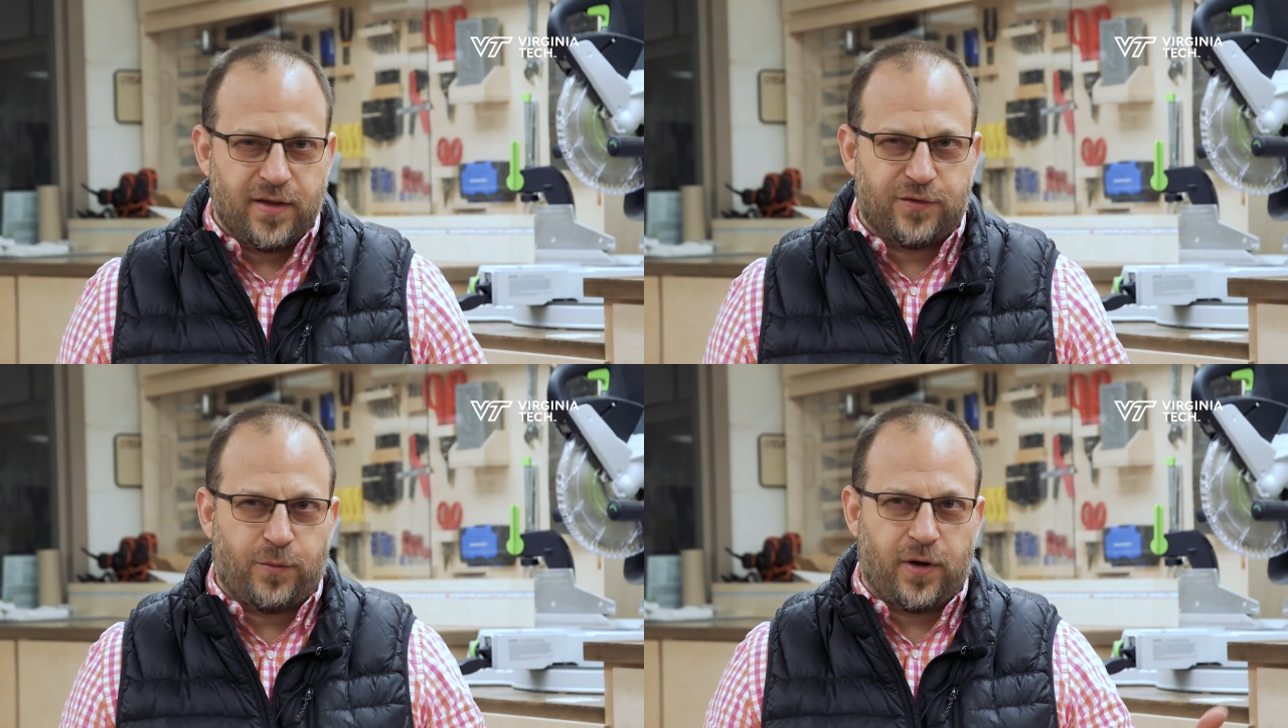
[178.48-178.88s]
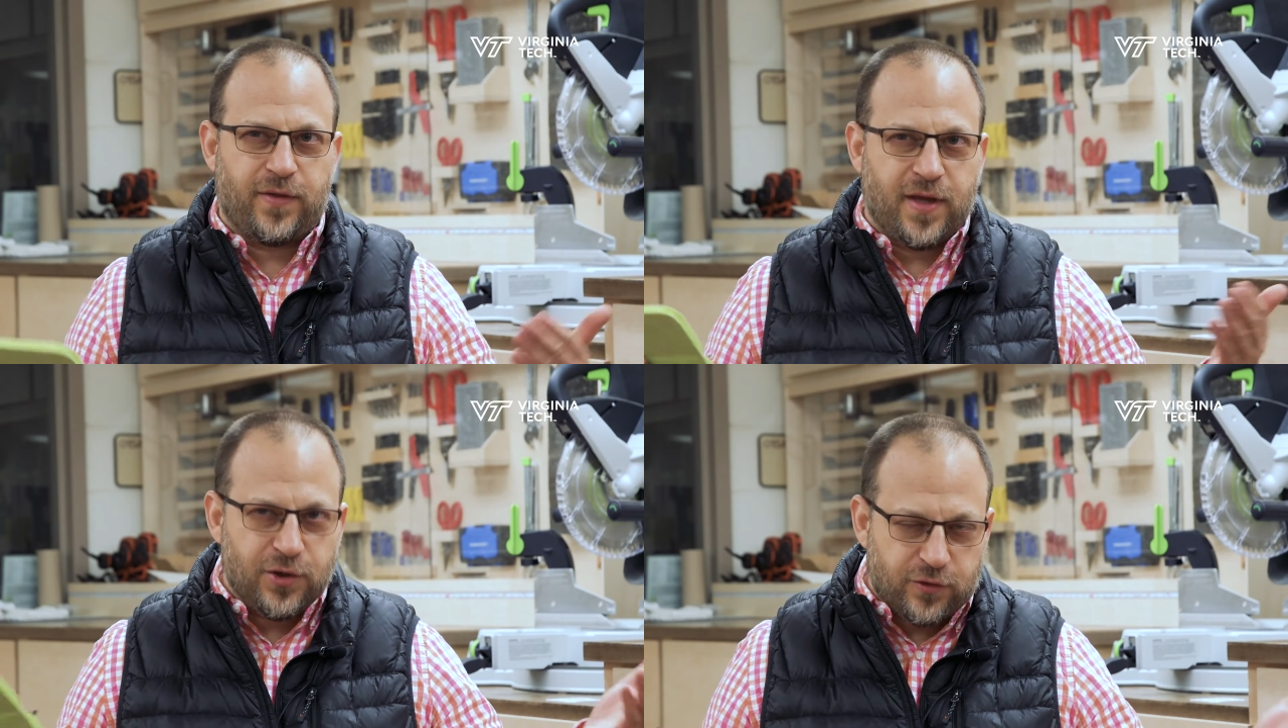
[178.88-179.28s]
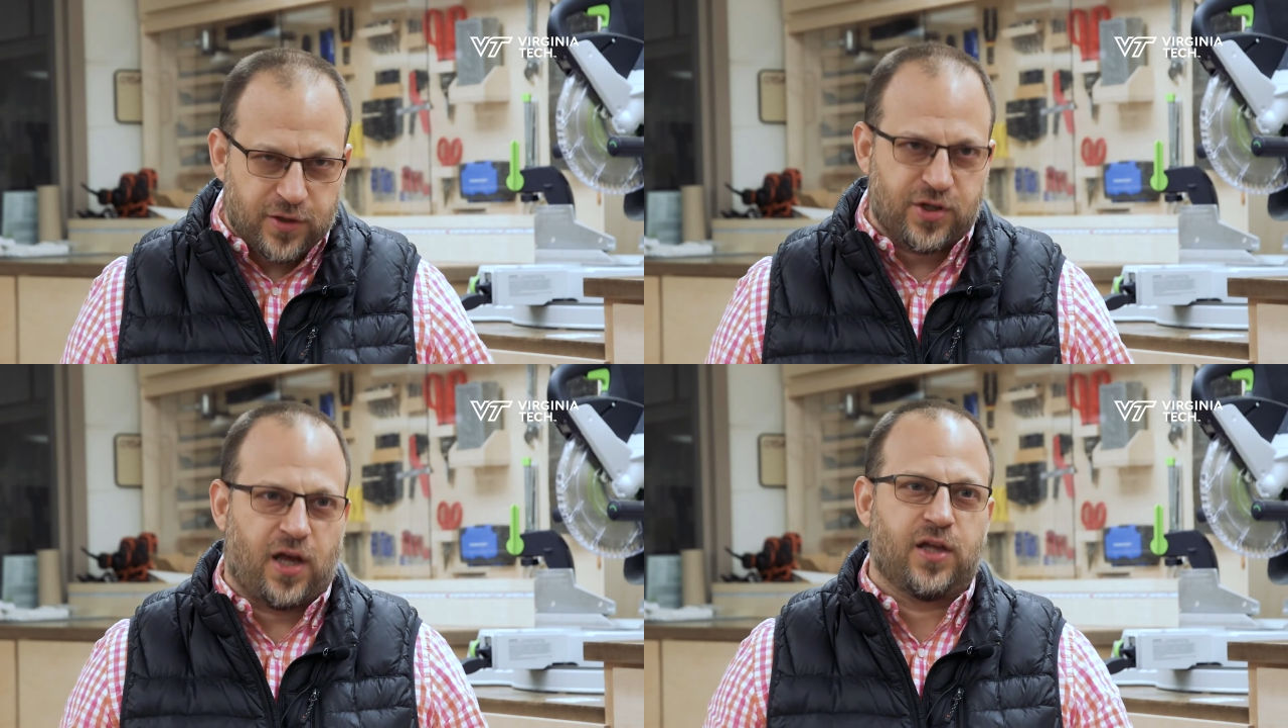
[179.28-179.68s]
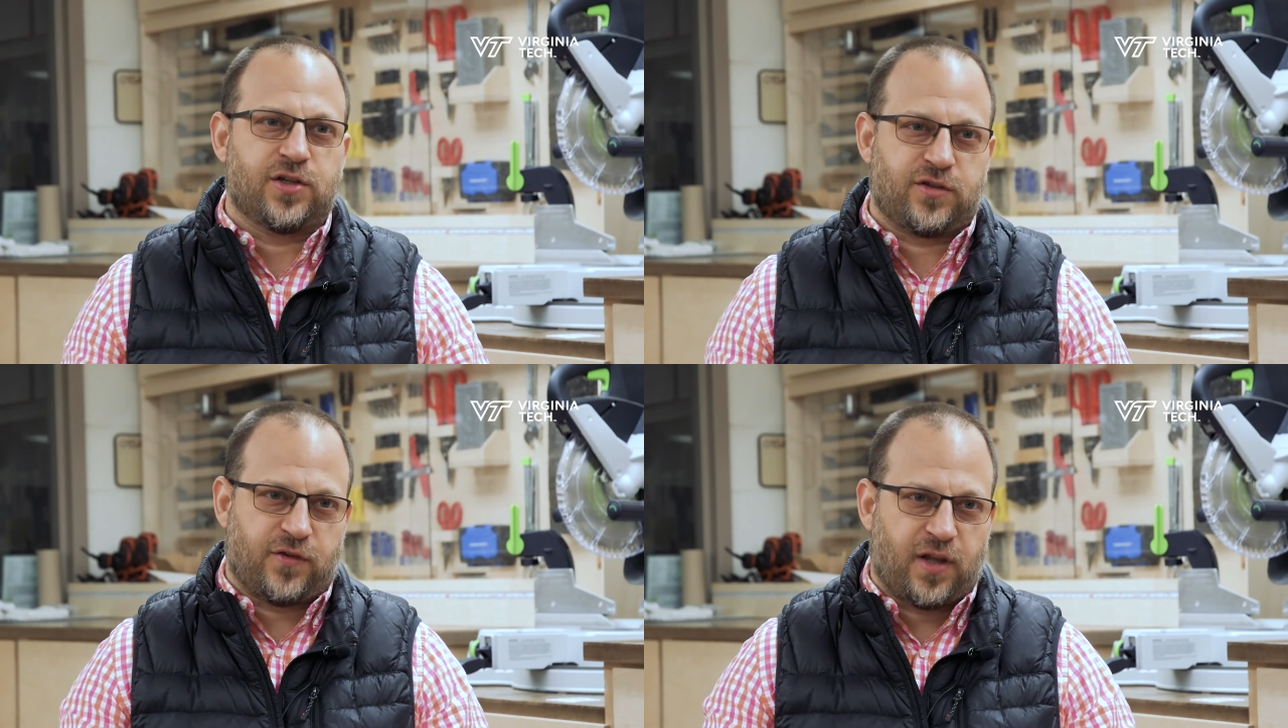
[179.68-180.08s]
is one of the interesting
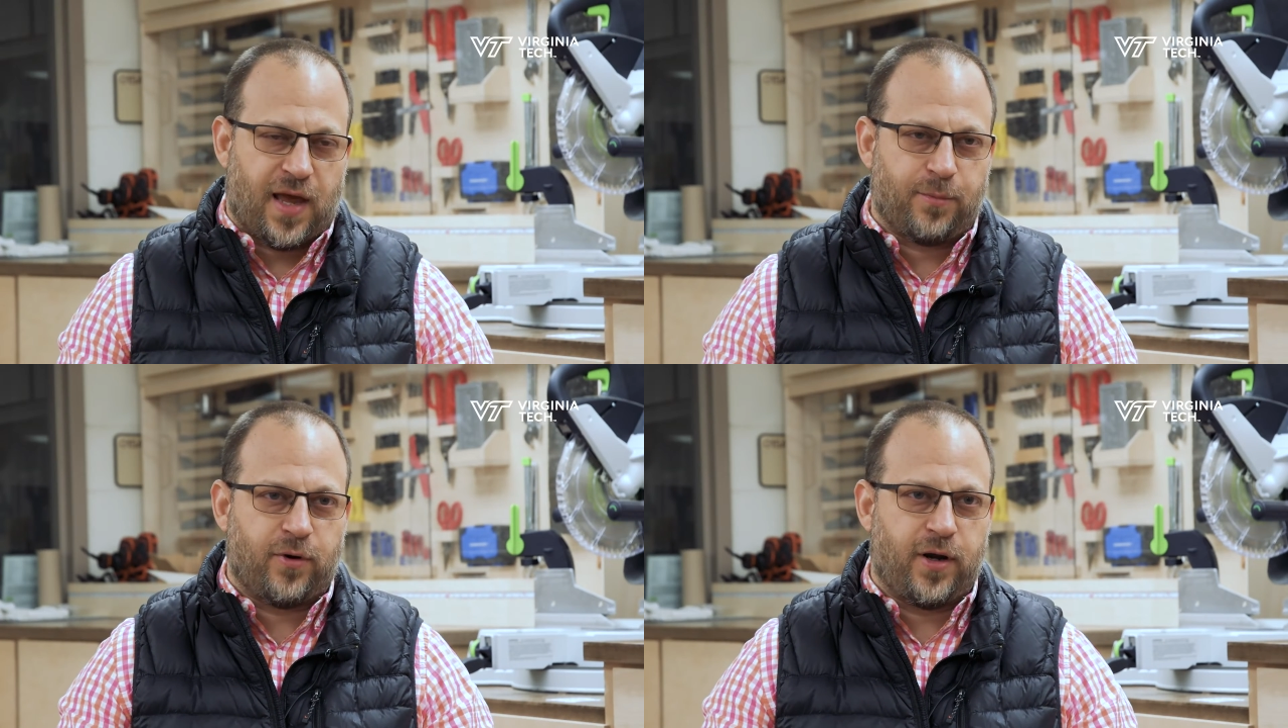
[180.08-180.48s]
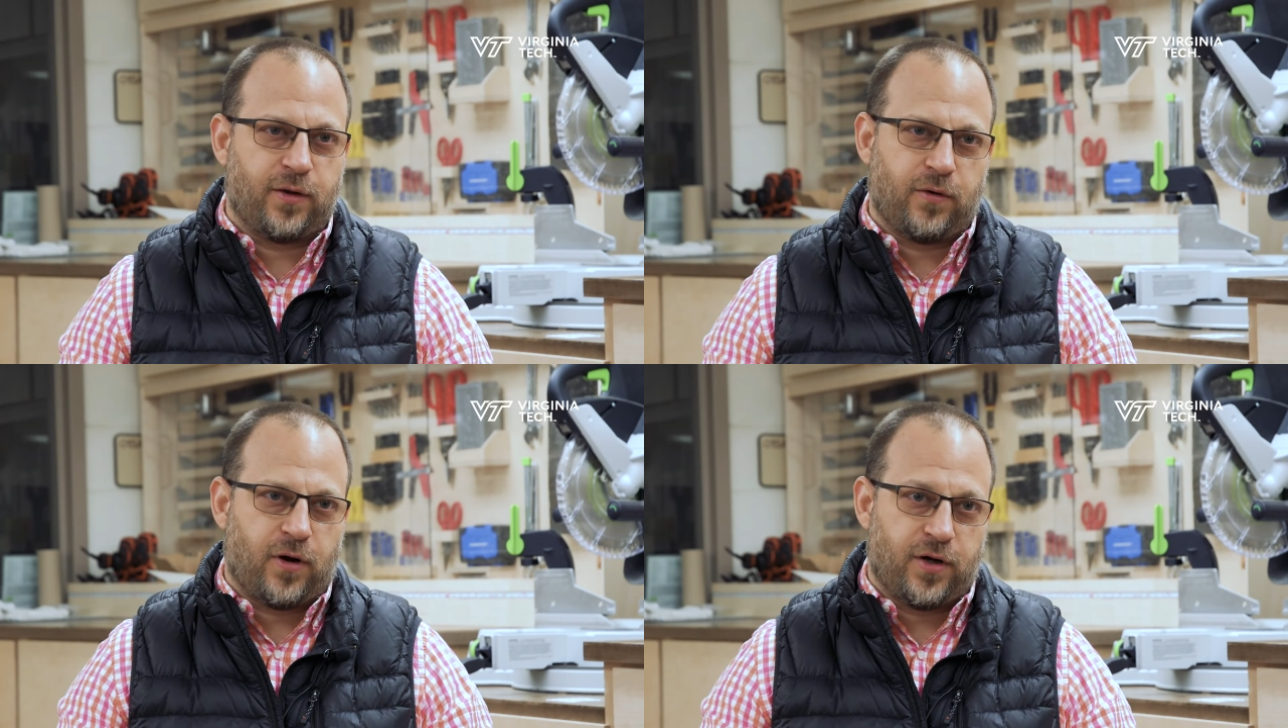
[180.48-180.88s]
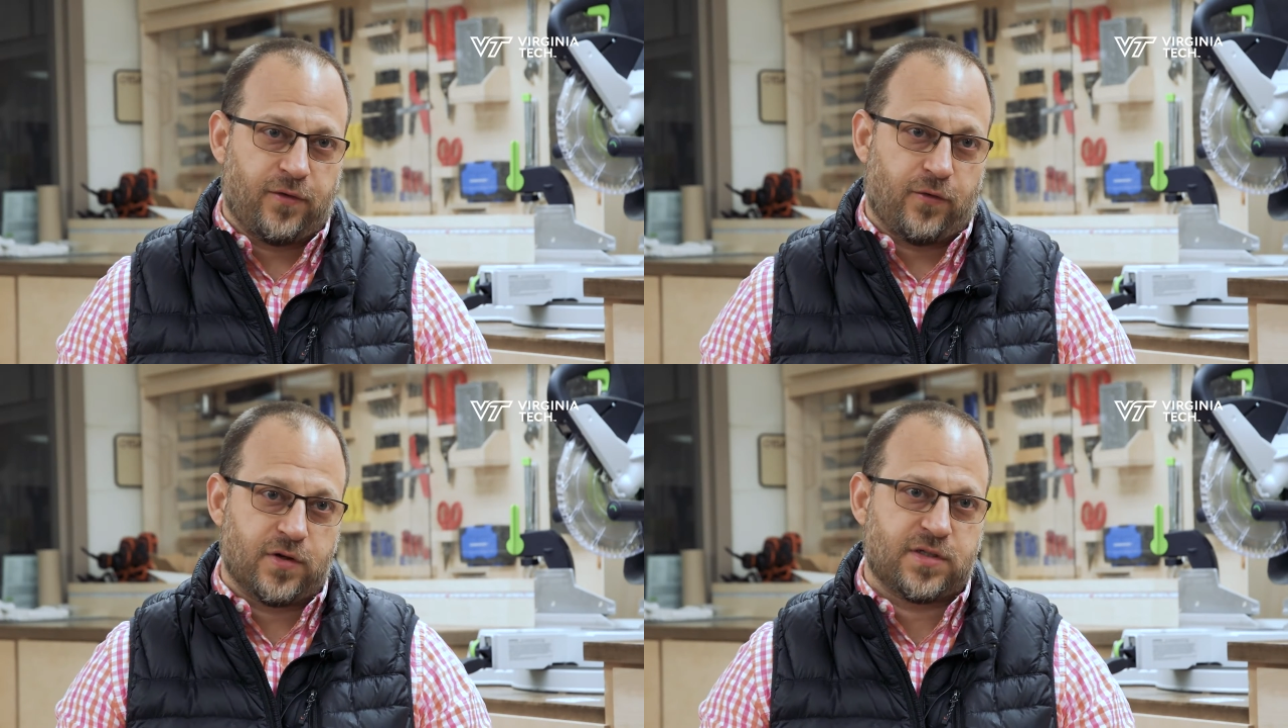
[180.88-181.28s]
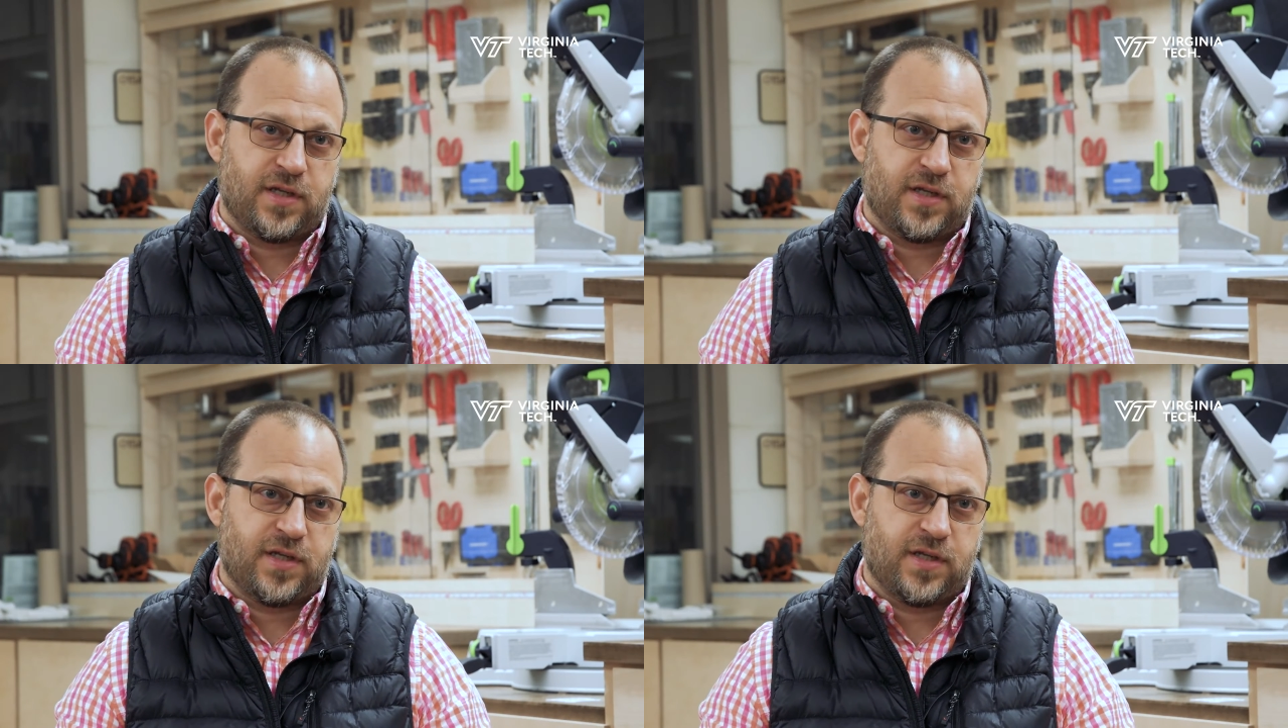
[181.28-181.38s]
challenges of collaborating on a diverse